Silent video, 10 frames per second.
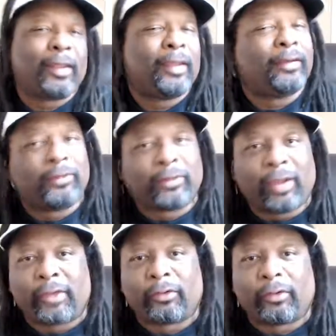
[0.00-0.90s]
these
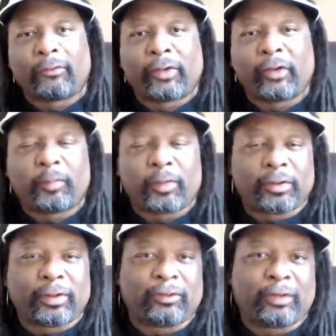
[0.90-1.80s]
guys are on Facebook,
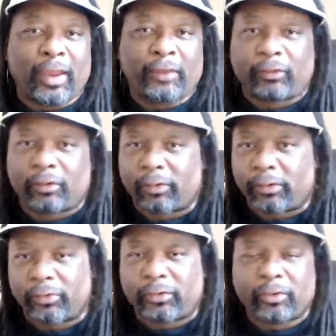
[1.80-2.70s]
these guys are on
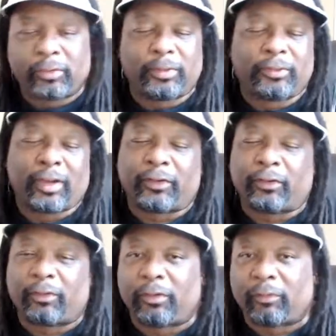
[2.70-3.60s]
YouTube, these guys
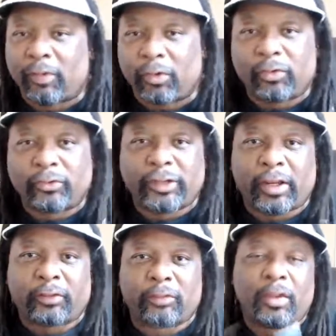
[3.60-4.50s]
are on the Roku
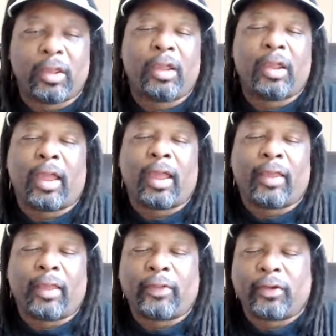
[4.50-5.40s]
channel,
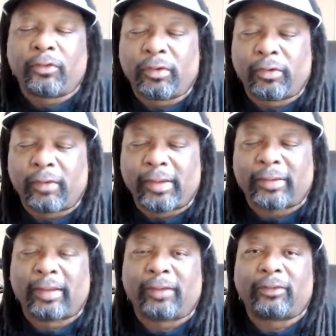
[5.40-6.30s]
and they're doing great
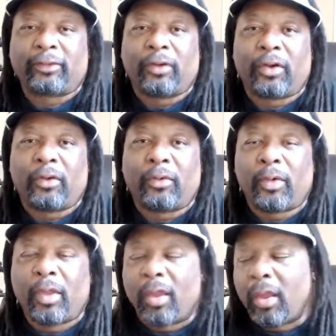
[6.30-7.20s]
things.
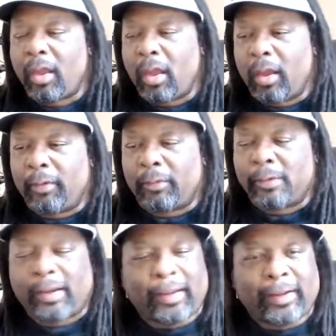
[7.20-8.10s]

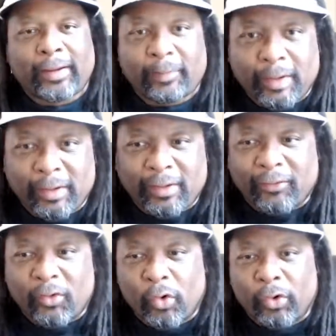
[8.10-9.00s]
Can I get them in?
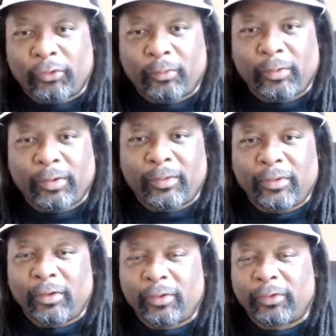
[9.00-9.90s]
Of course,
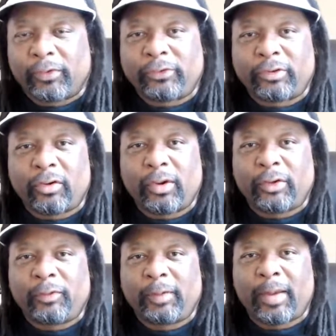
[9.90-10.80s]
the show
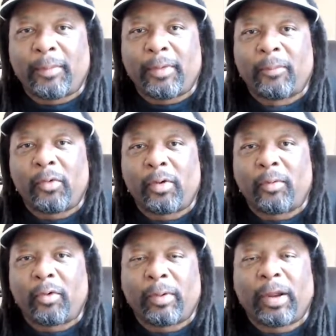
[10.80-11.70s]
is becoming more and
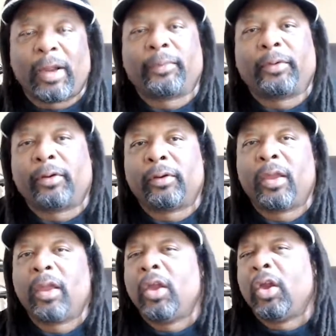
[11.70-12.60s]
more popular.
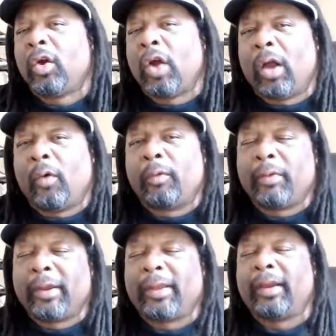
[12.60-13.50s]
We're
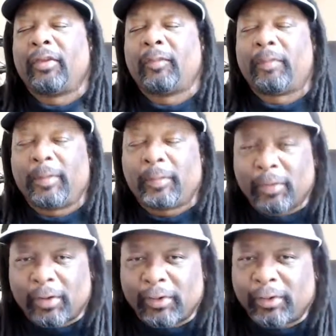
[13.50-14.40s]
bringing other people
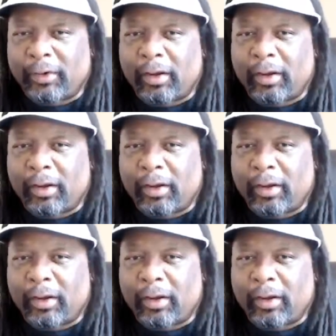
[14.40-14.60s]
on to talk